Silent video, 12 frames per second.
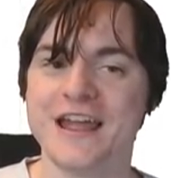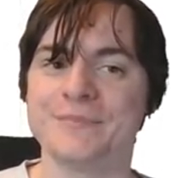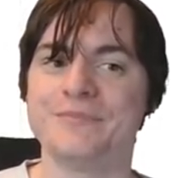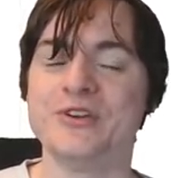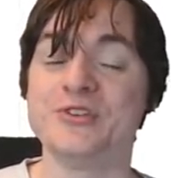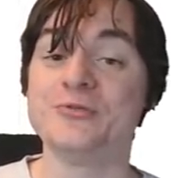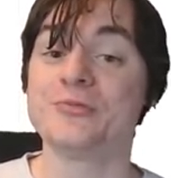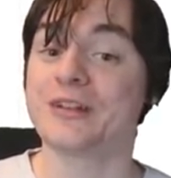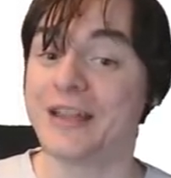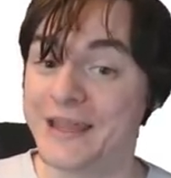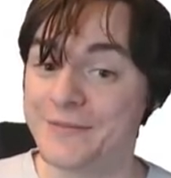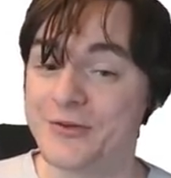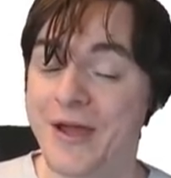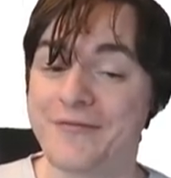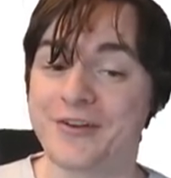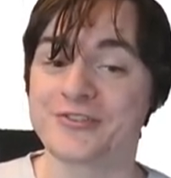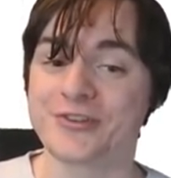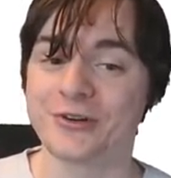but you claim you have
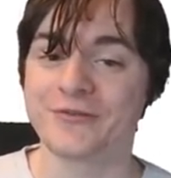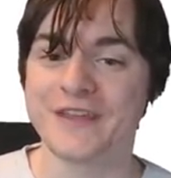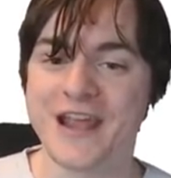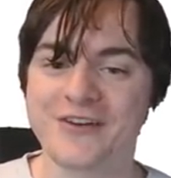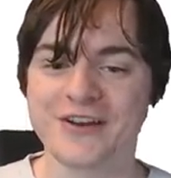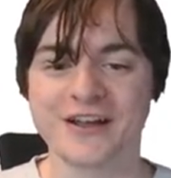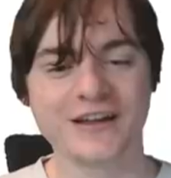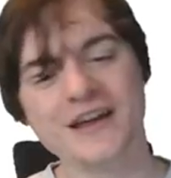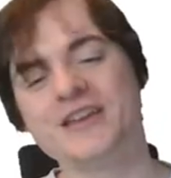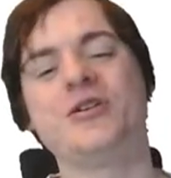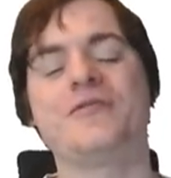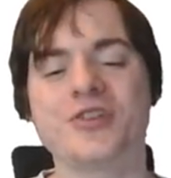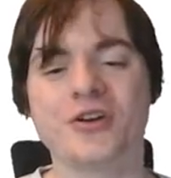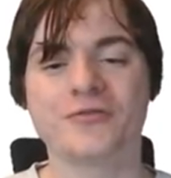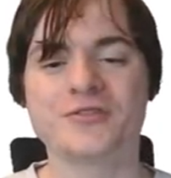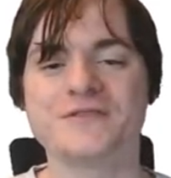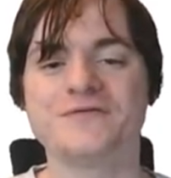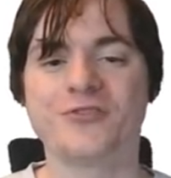control of the area, you have to go through
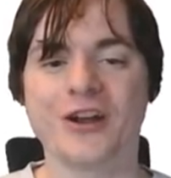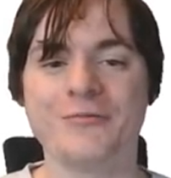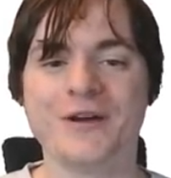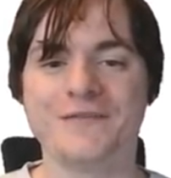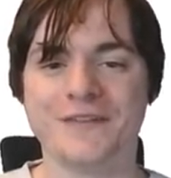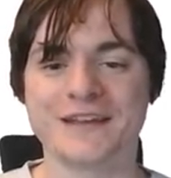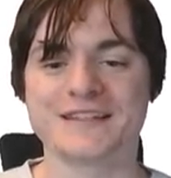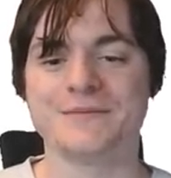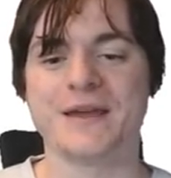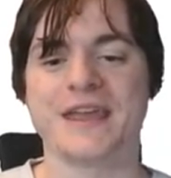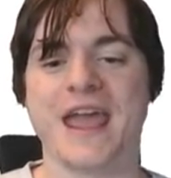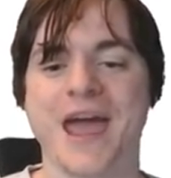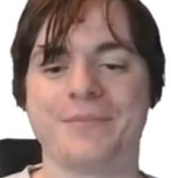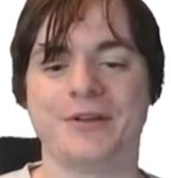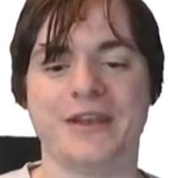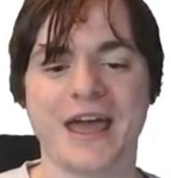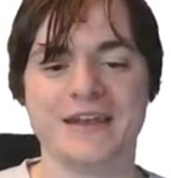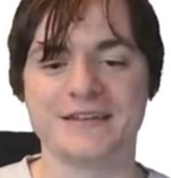some very weird things to make it happen.
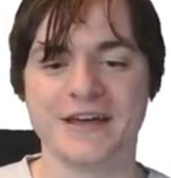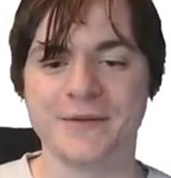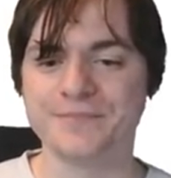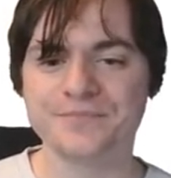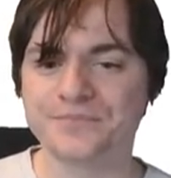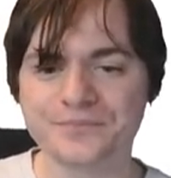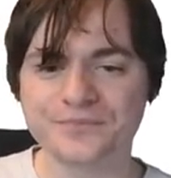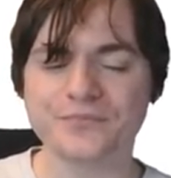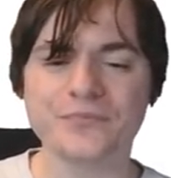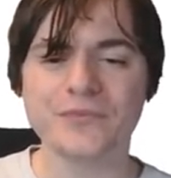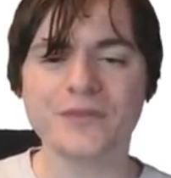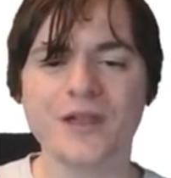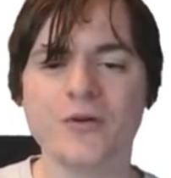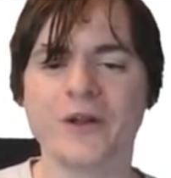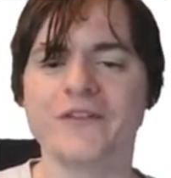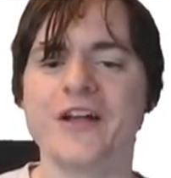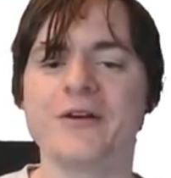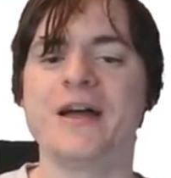And what I
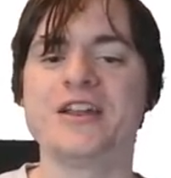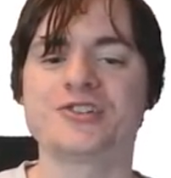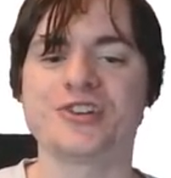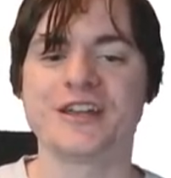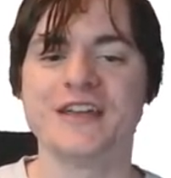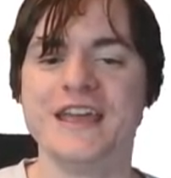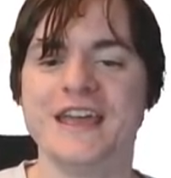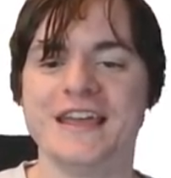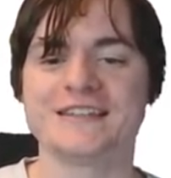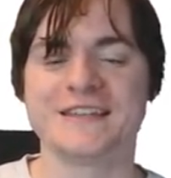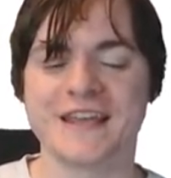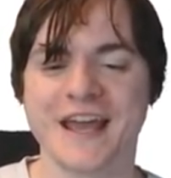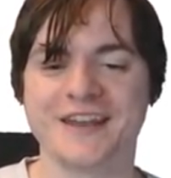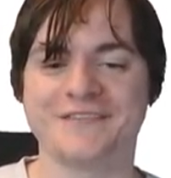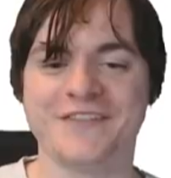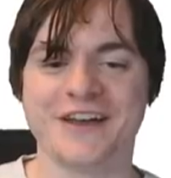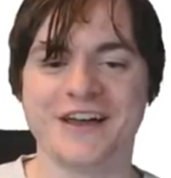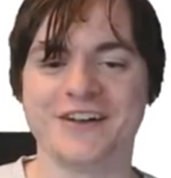find quite interesting is the kind of
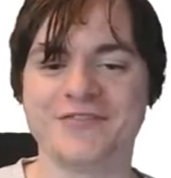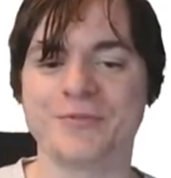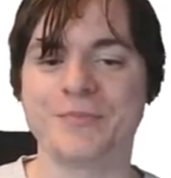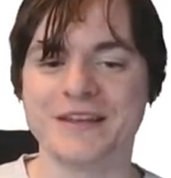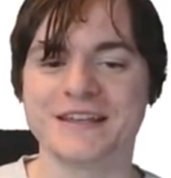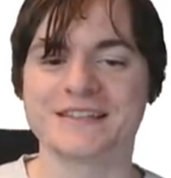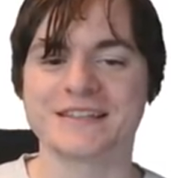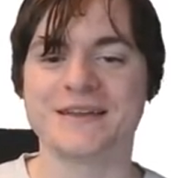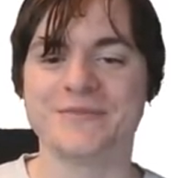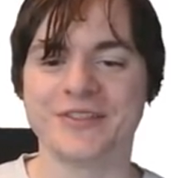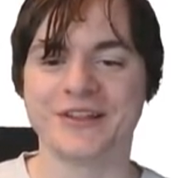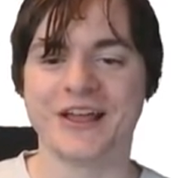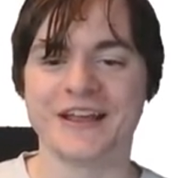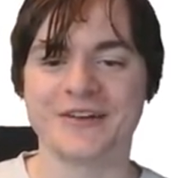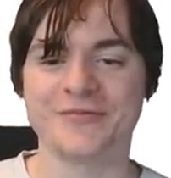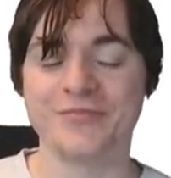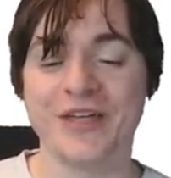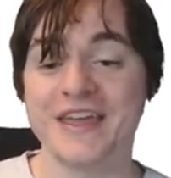repeated statement that, like,
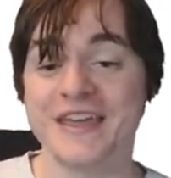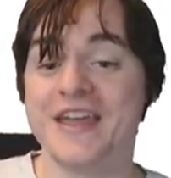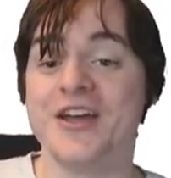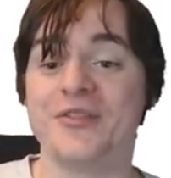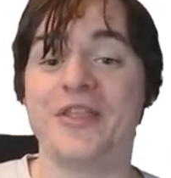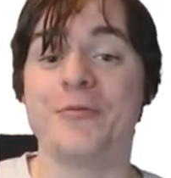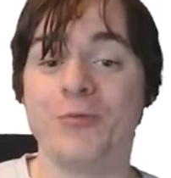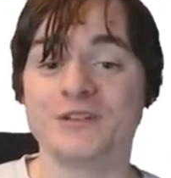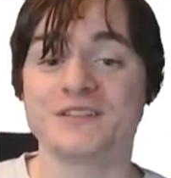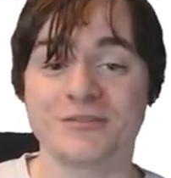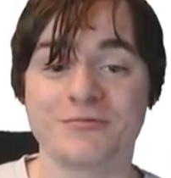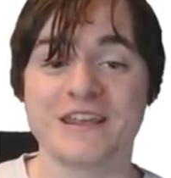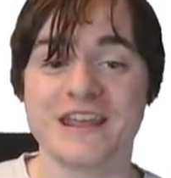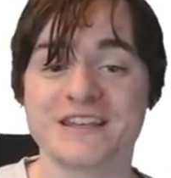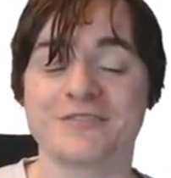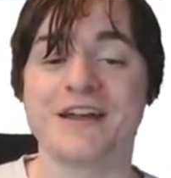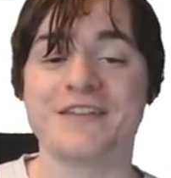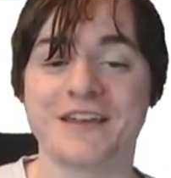they want to
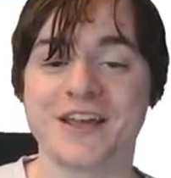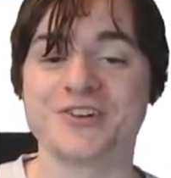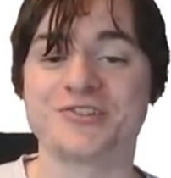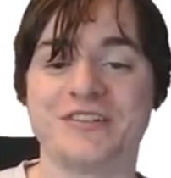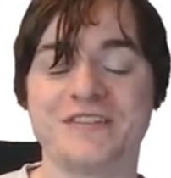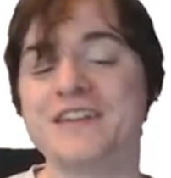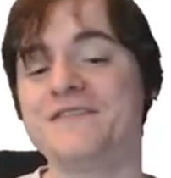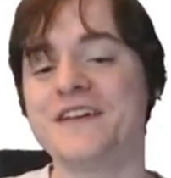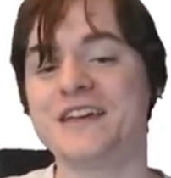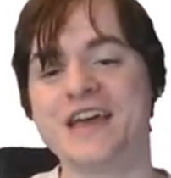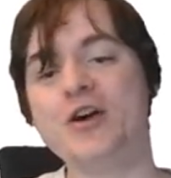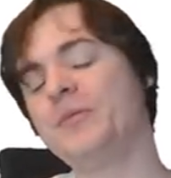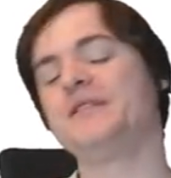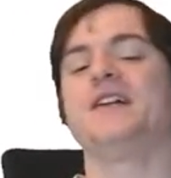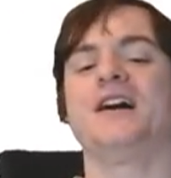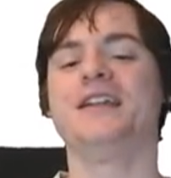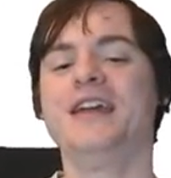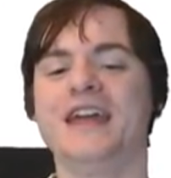reintegrate the country. They think it'll be
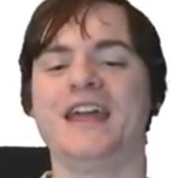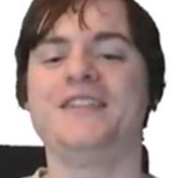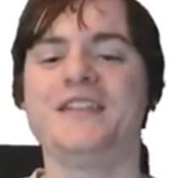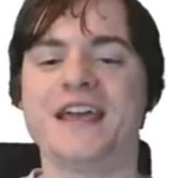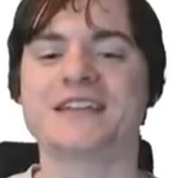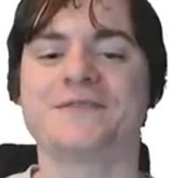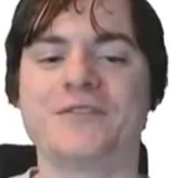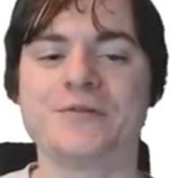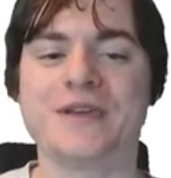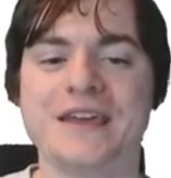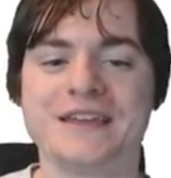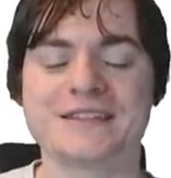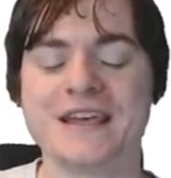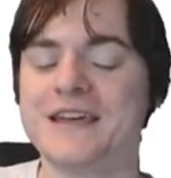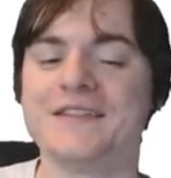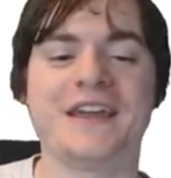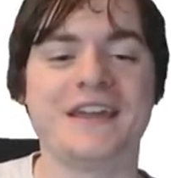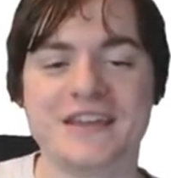done in the next few years.
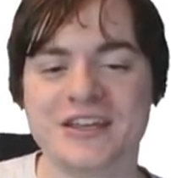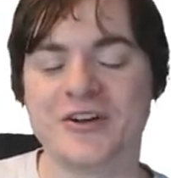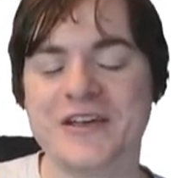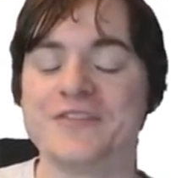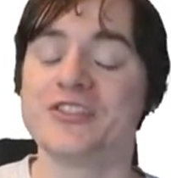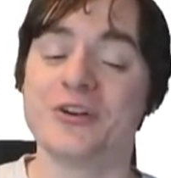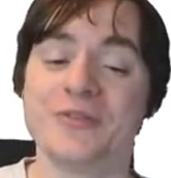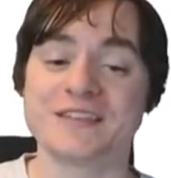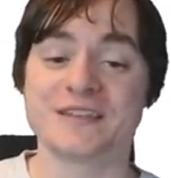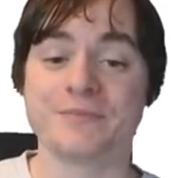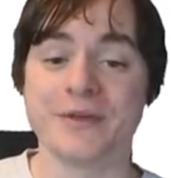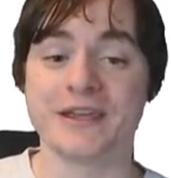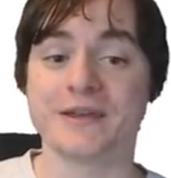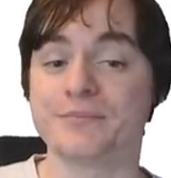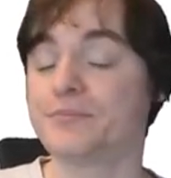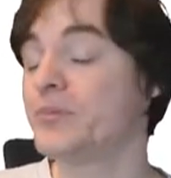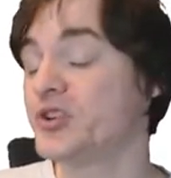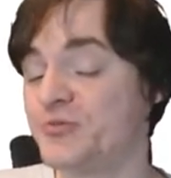They, you know, even though there's a big
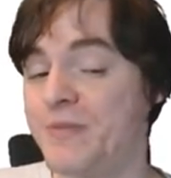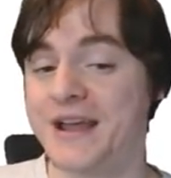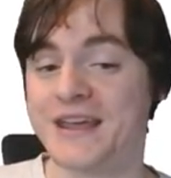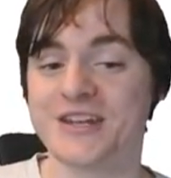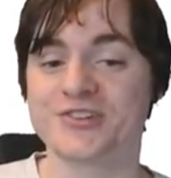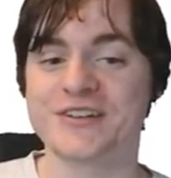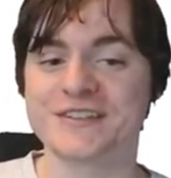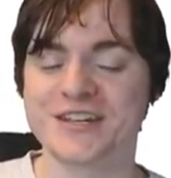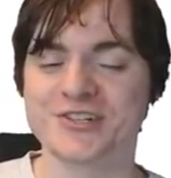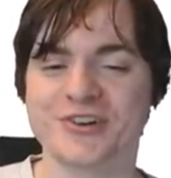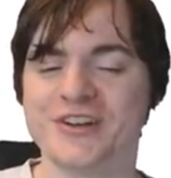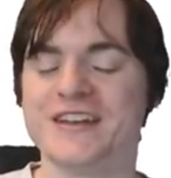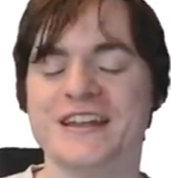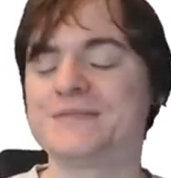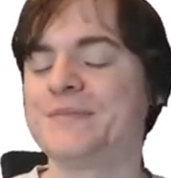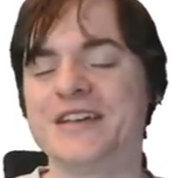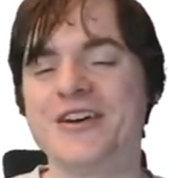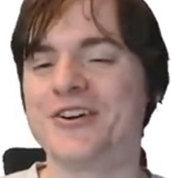pushback in Transnistria, and it's
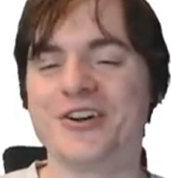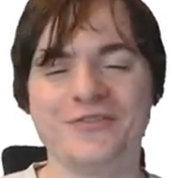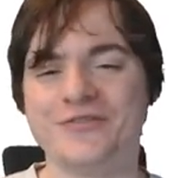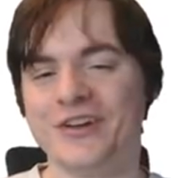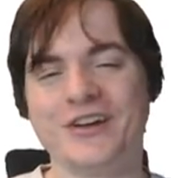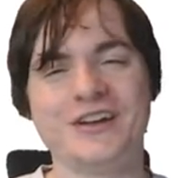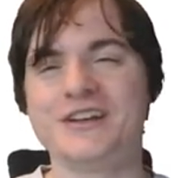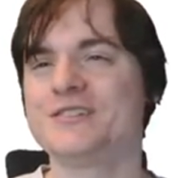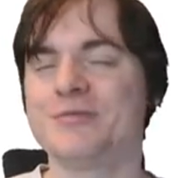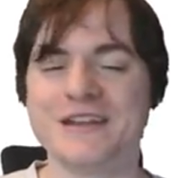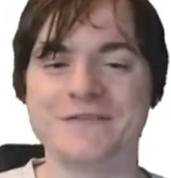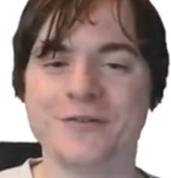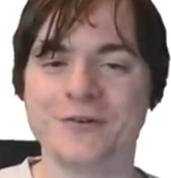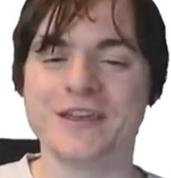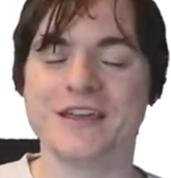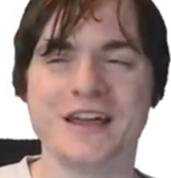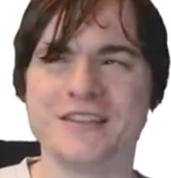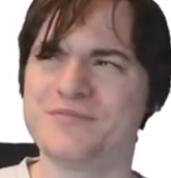been going on for 30
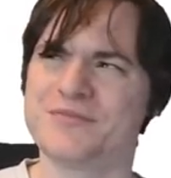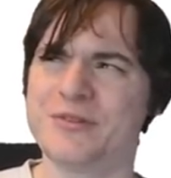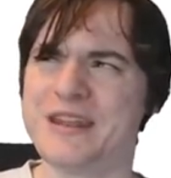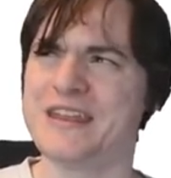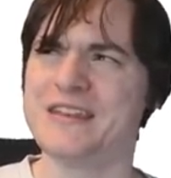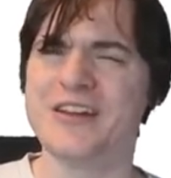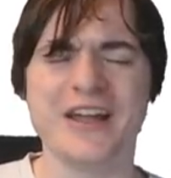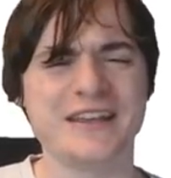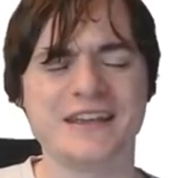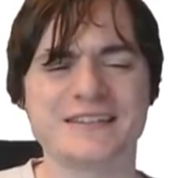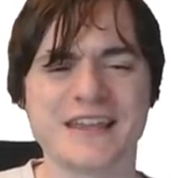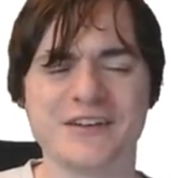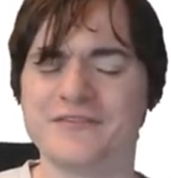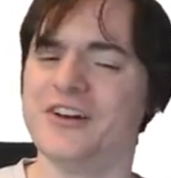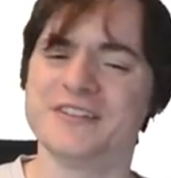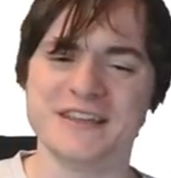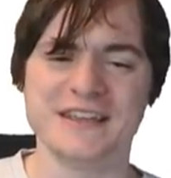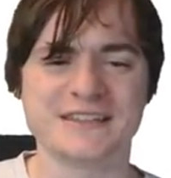
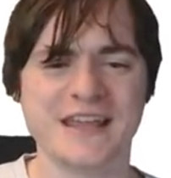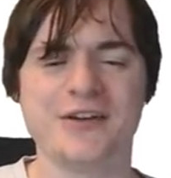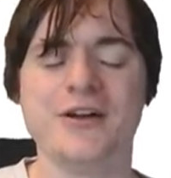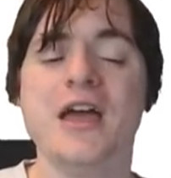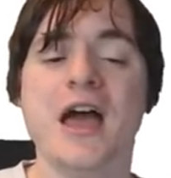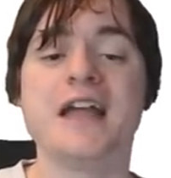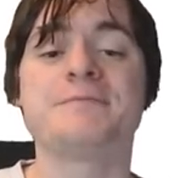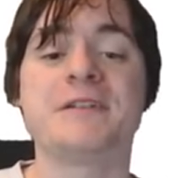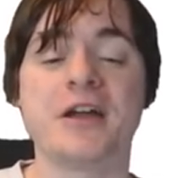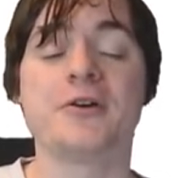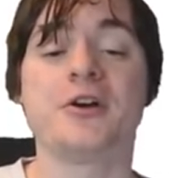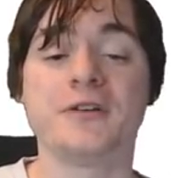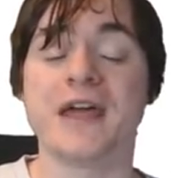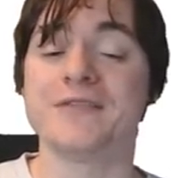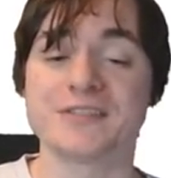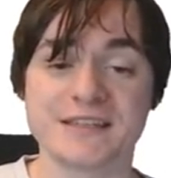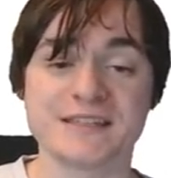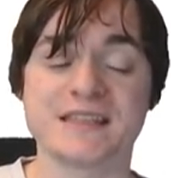years now, it's been going on ever
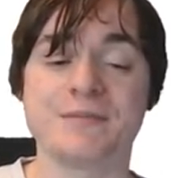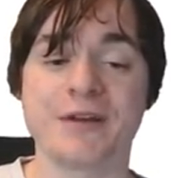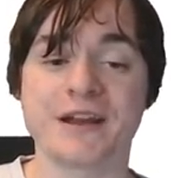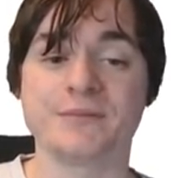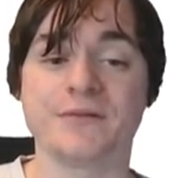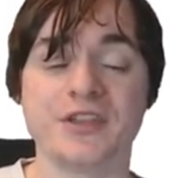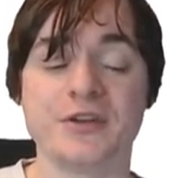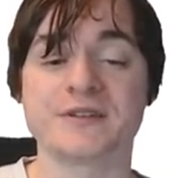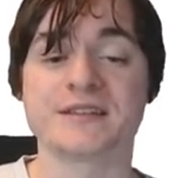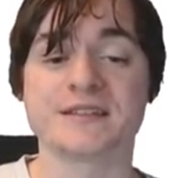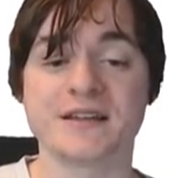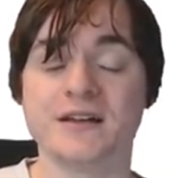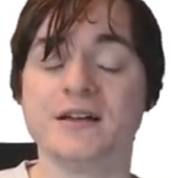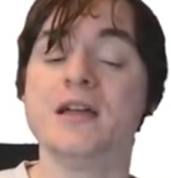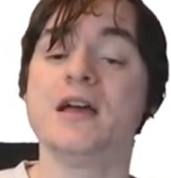since the breakup of the USSR.